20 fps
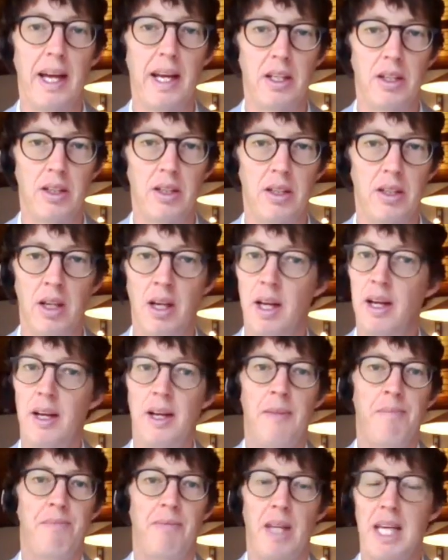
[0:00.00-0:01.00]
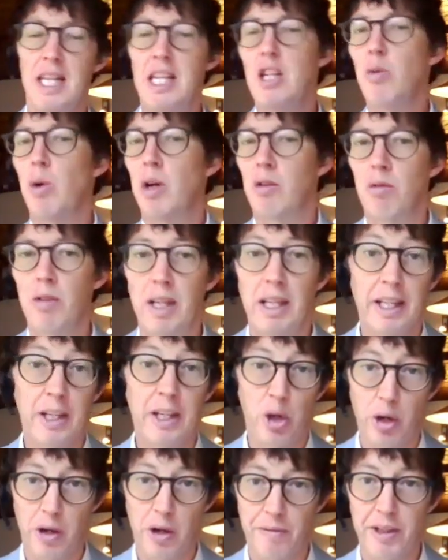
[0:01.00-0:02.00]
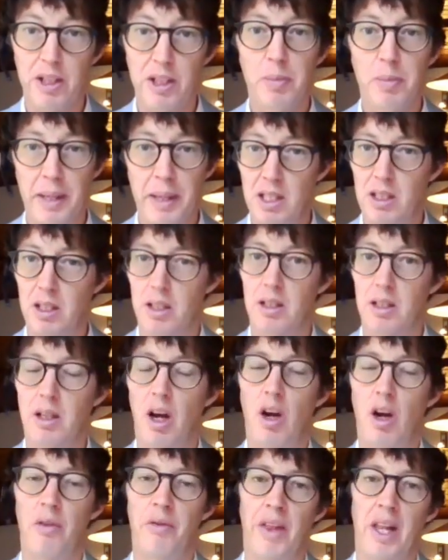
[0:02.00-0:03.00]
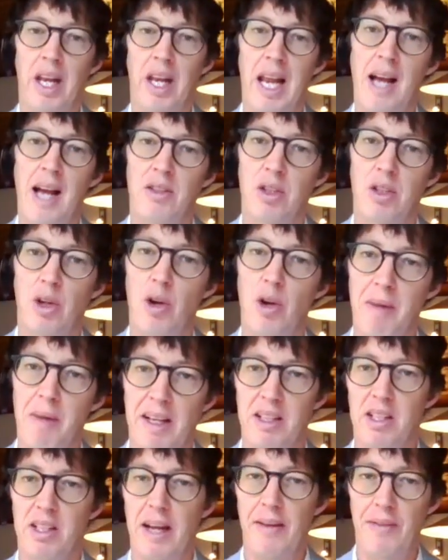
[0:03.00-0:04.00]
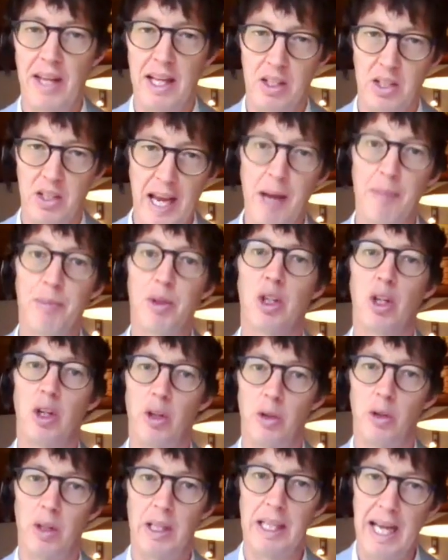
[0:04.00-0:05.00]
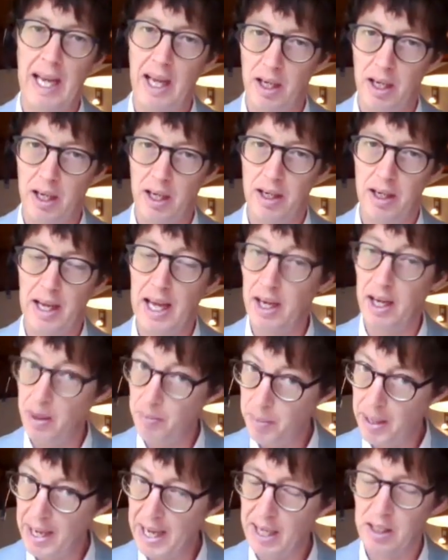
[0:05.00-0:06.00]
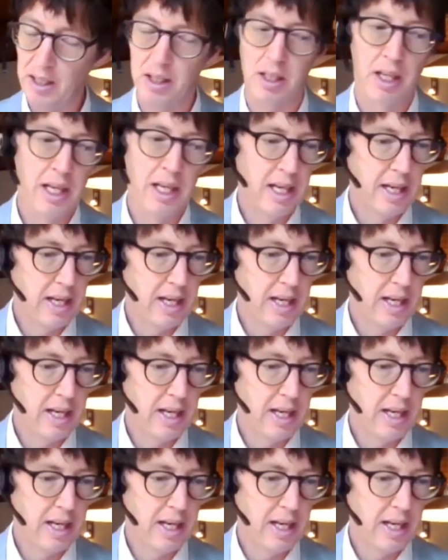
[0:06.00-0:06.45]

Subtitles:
as anyone really could have expected over the last 2 months, and that's absolutely had an impact.